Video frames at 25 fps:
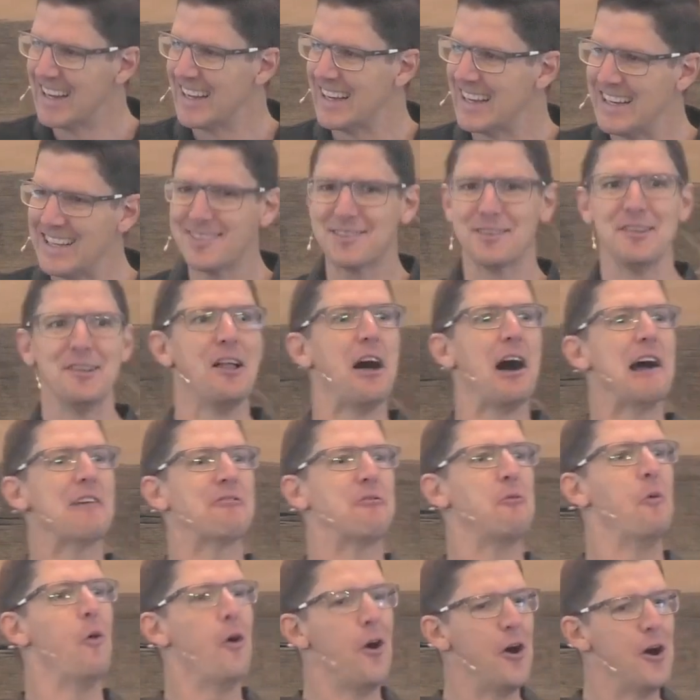His
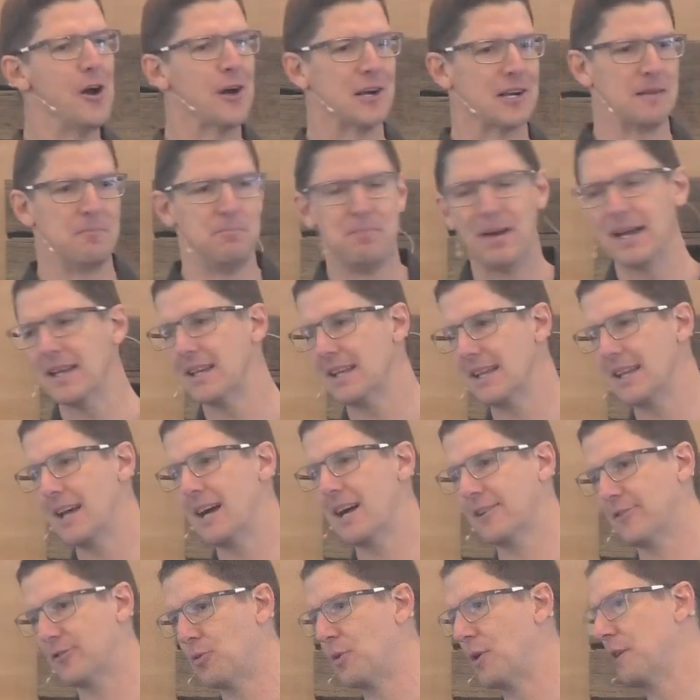life work barely
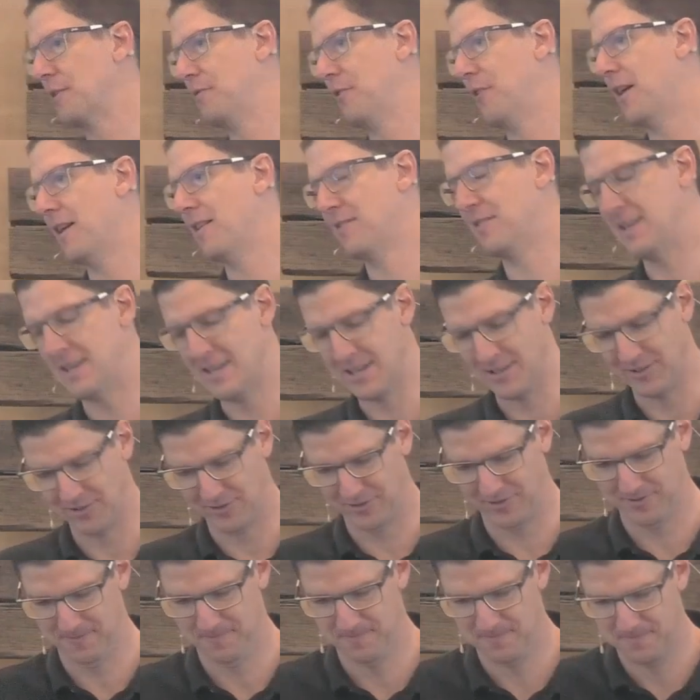lasts 25
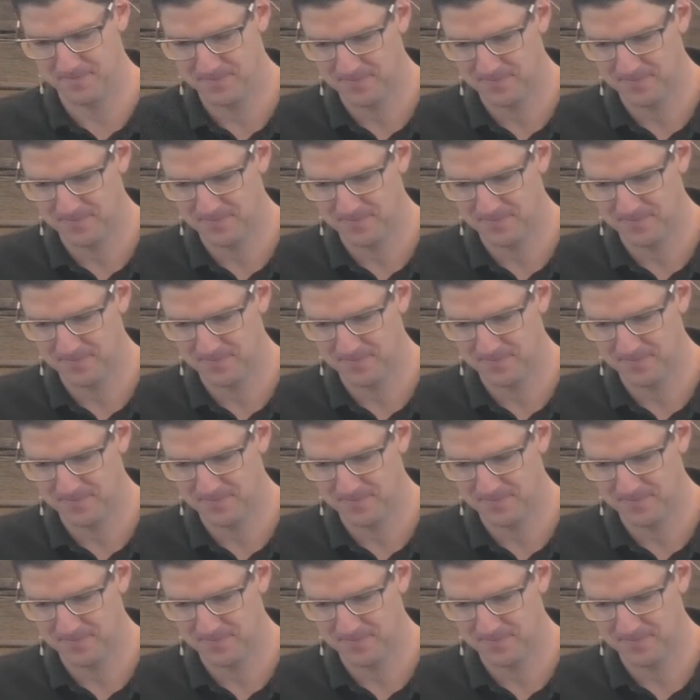years.